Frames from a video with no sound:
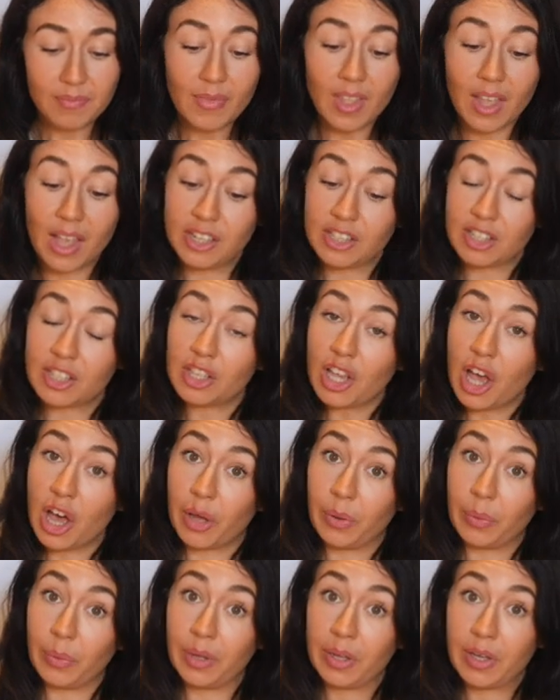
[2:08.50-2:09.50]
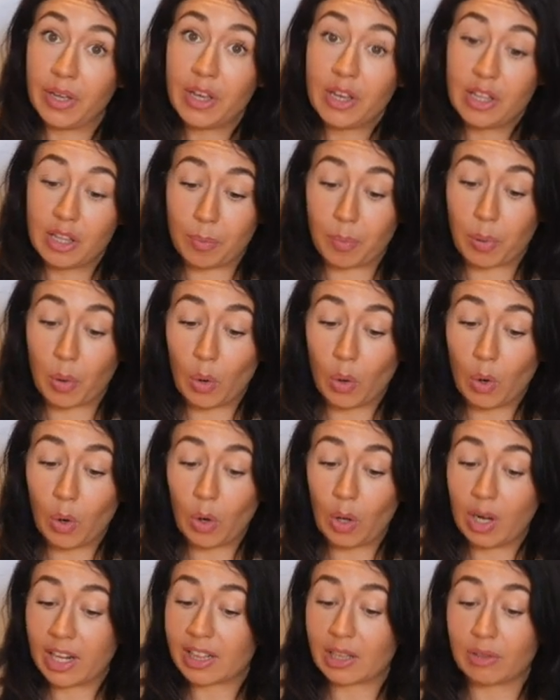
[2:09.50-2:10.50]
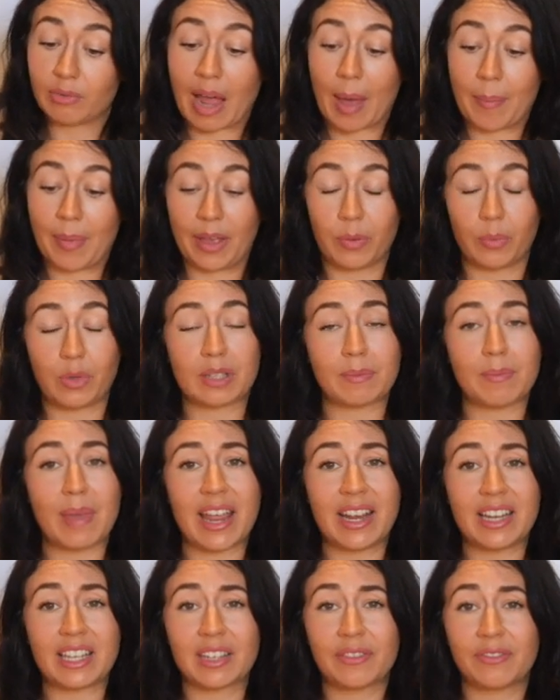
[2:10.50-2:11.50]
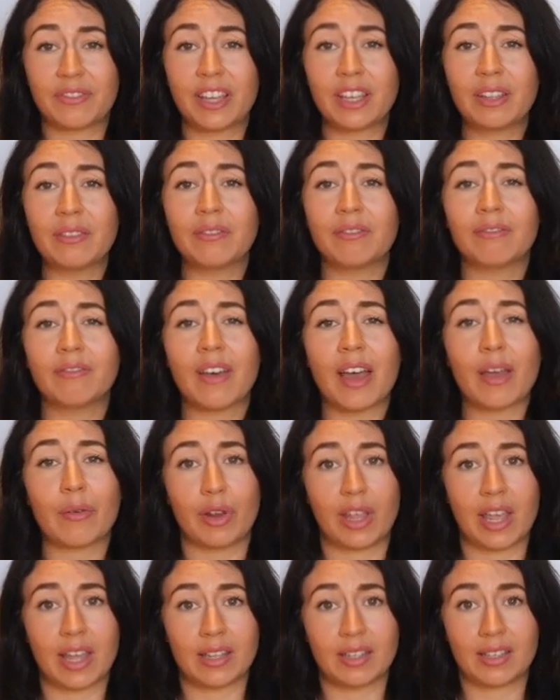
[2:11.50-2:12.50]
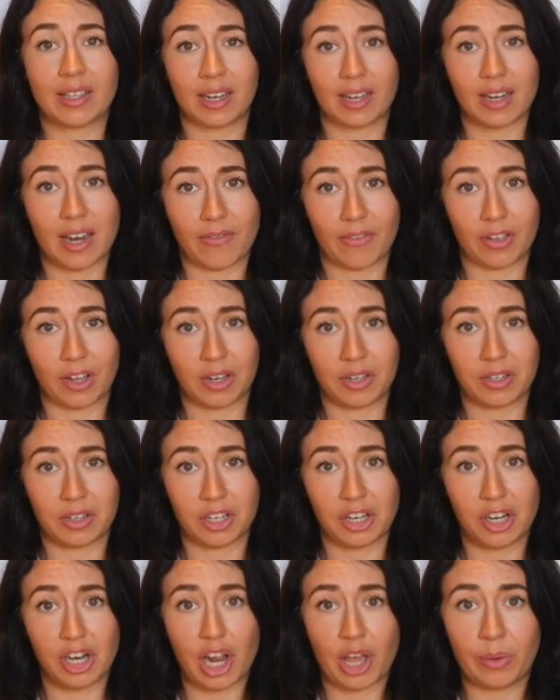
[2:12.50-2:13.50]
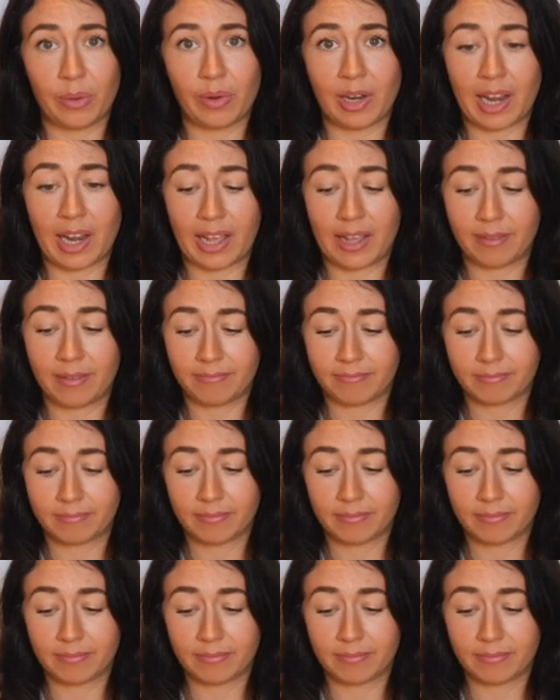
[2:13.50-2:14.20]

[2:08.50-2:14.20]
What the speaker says: And so the poor little rabbit was made to feel very insignificant and lonely.